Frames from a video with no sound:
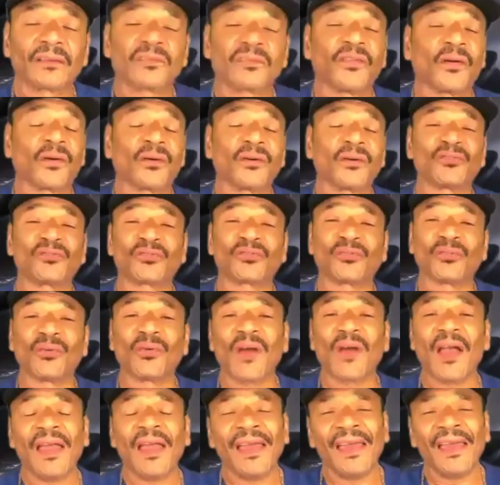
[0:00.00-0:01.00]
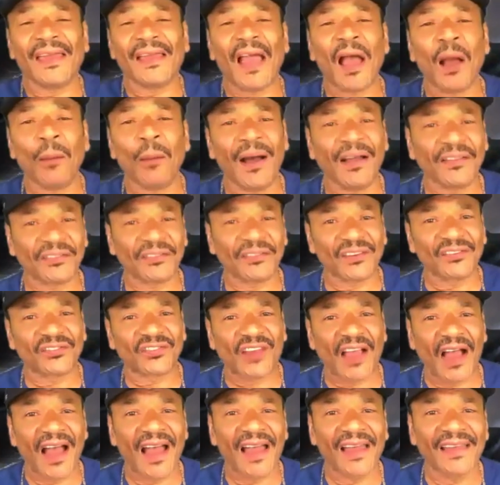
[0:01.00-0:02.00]
That's very true. Hey, how about
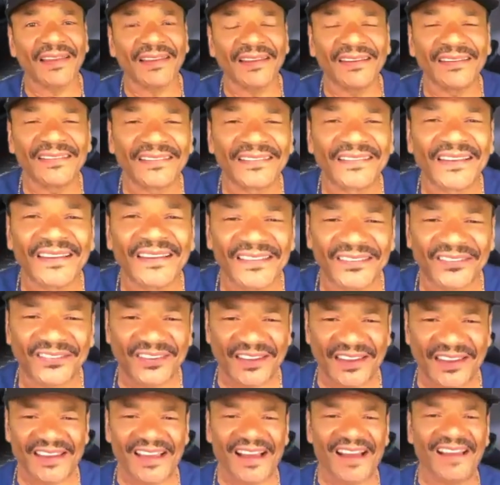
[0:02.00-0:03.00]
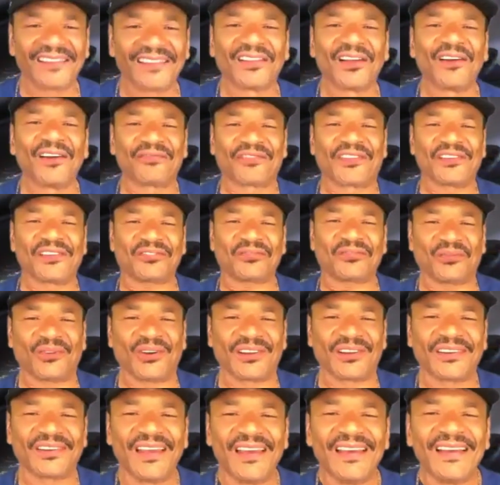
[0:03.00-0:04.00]
this guy in DC? I love this
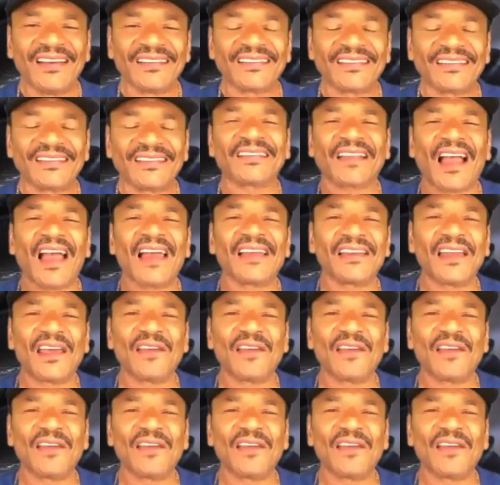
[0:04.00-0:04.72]
one. This guy